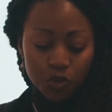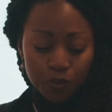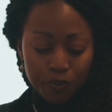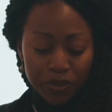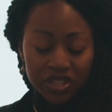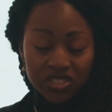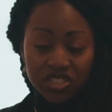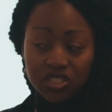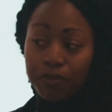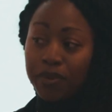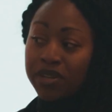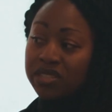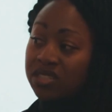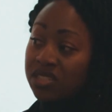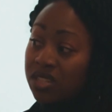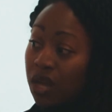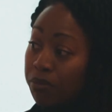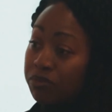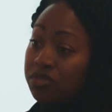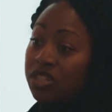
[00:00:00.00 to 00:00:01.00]
picture, but
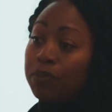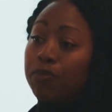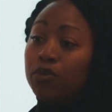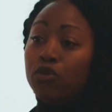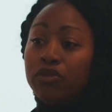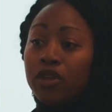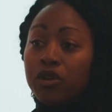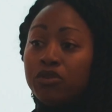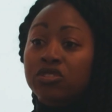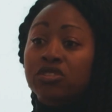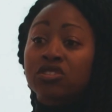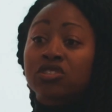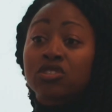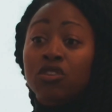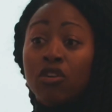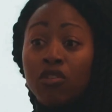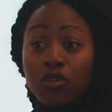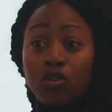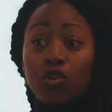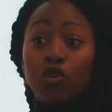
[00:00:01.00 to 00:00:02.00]
sums up all those
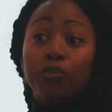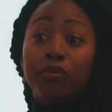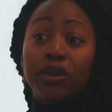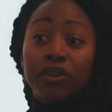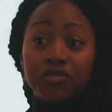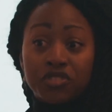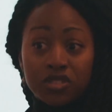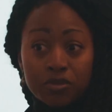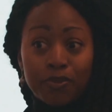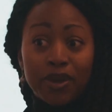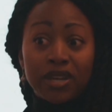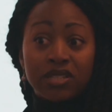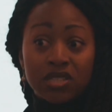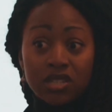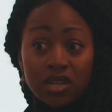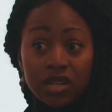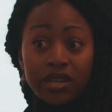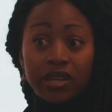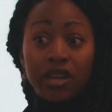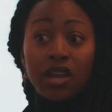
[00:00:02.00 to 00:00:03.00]
historical myths,
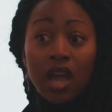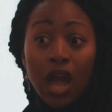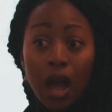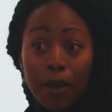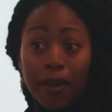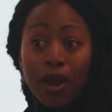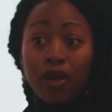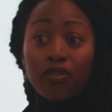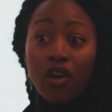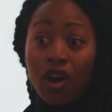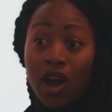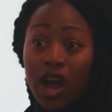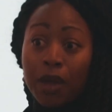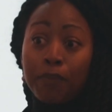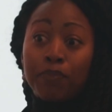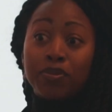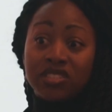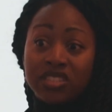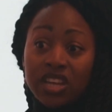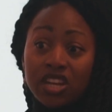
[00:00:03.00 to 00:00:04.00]
basically, about the
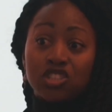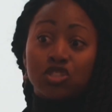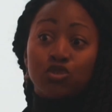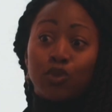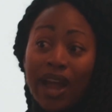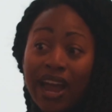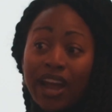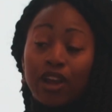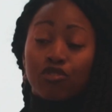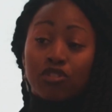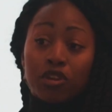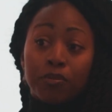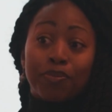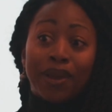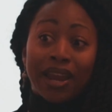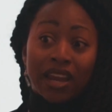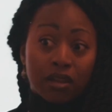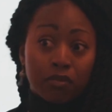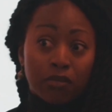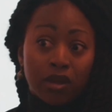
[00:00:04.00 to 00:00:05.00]
hypersexual, angry
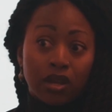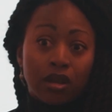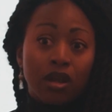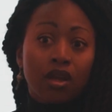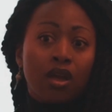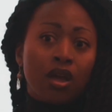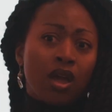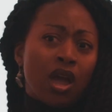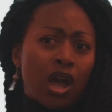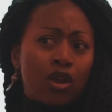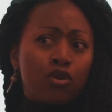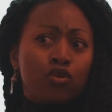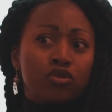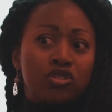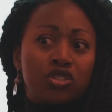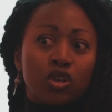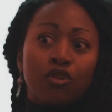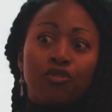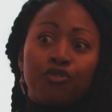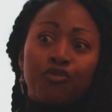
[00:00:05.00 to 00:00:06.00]
black men, and
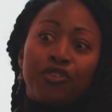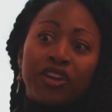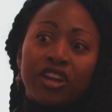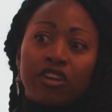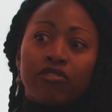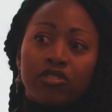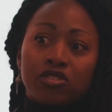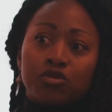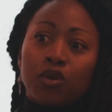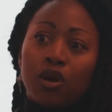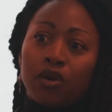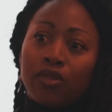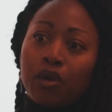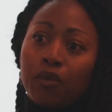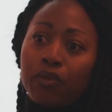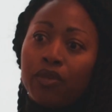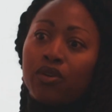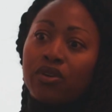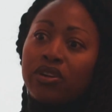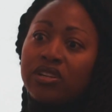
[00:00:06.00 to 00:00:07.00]
also fear as well
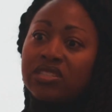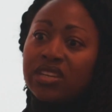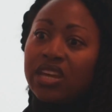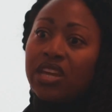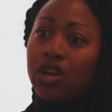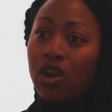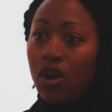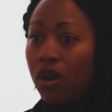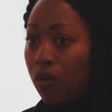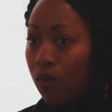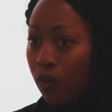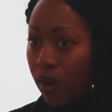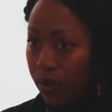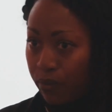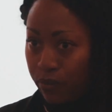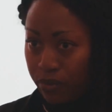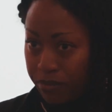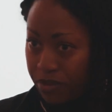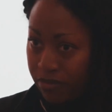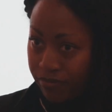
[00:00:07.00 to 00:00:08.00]
that we're going to take our
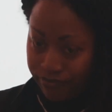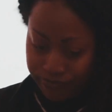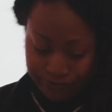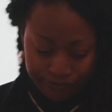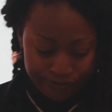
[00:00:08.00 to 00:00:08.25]
white women.